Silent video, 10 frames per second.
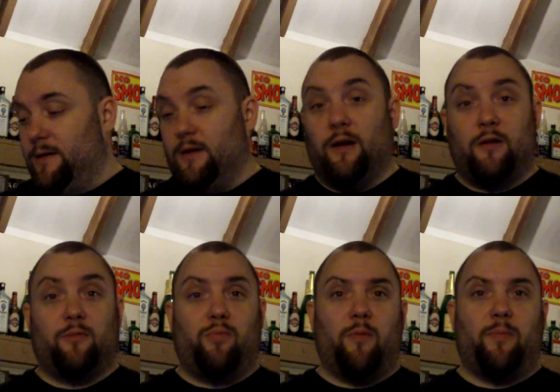you know, some
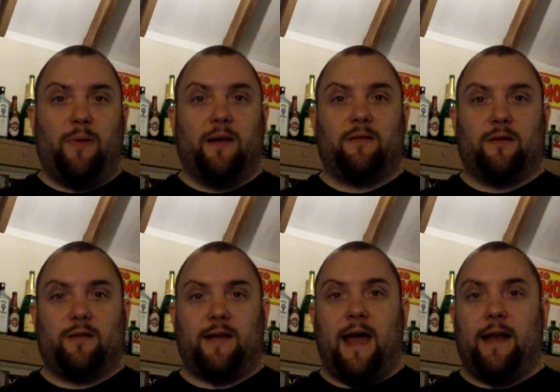proper pictures,
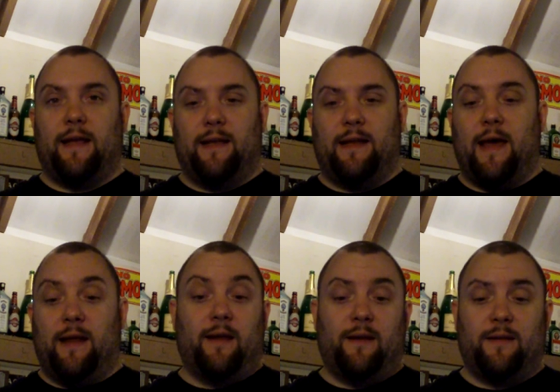scan it and that, and
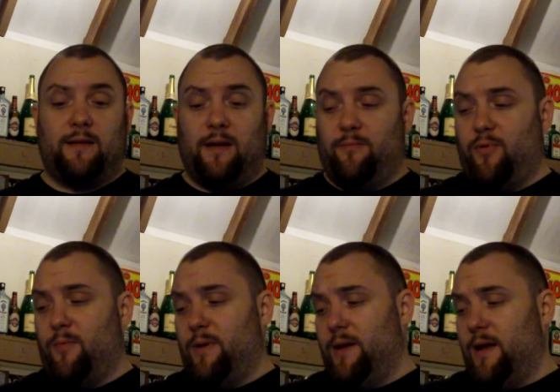then you can see them
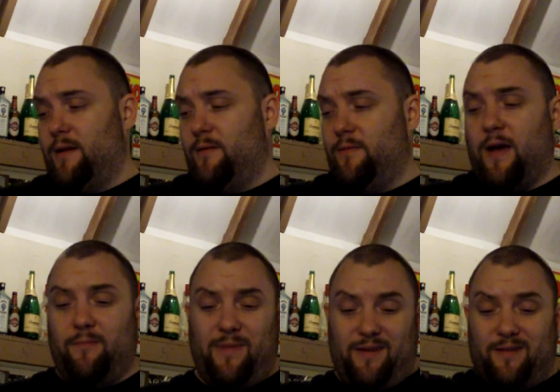properly then, without me just